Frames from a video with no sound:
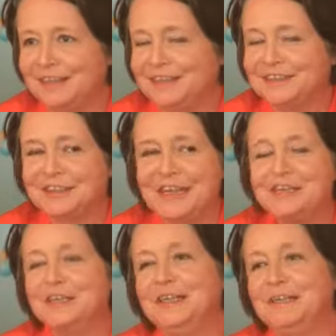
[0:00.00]
Uh,
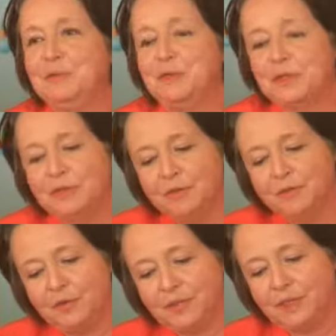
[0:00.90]
strangely, because if you,
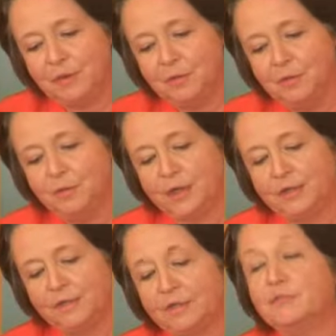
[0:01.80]
for example, look
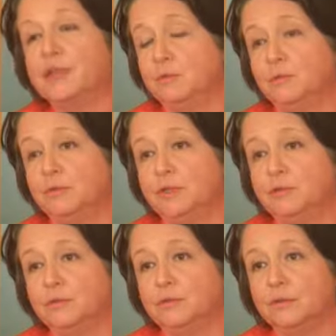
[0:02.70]
at the freshwater
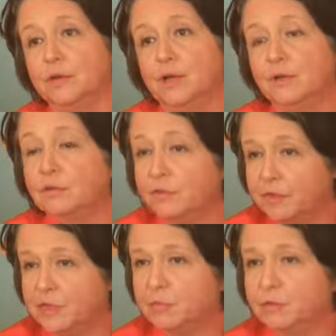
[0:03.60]
issues, you know, the
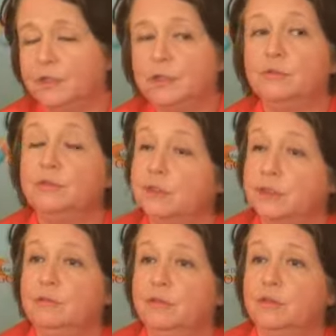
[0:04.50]
freshwater issues
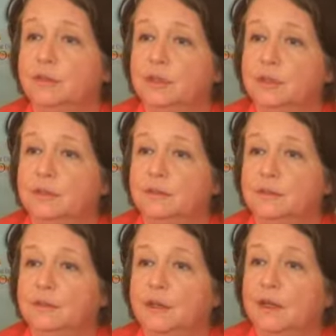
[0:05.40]
receive a lot of
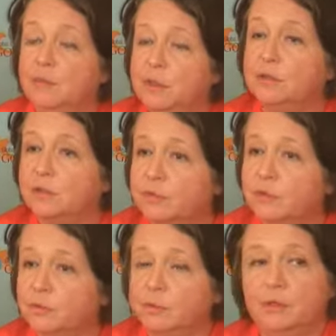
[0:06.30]
attention. Because, of
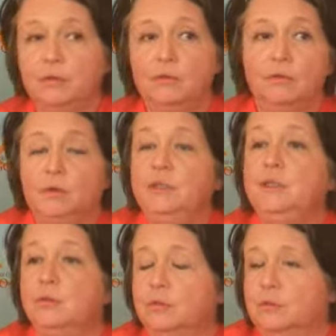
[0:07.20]
course, we all know we
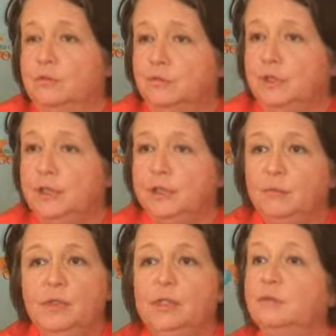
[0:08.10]
need water for
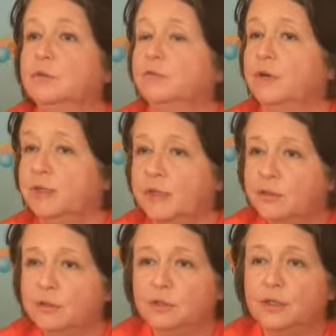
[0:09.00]
drinking, we need water for
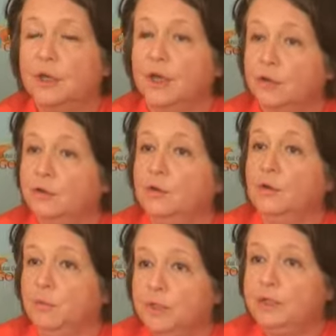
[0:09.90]
agriculture, you
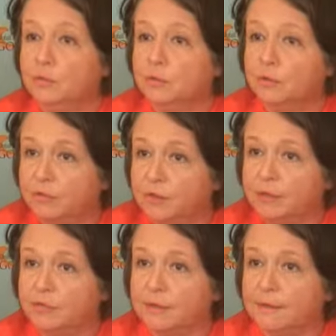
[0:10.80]
know, we need water for
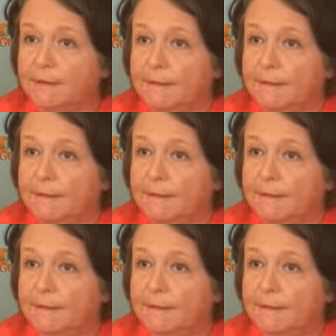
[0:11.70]
living.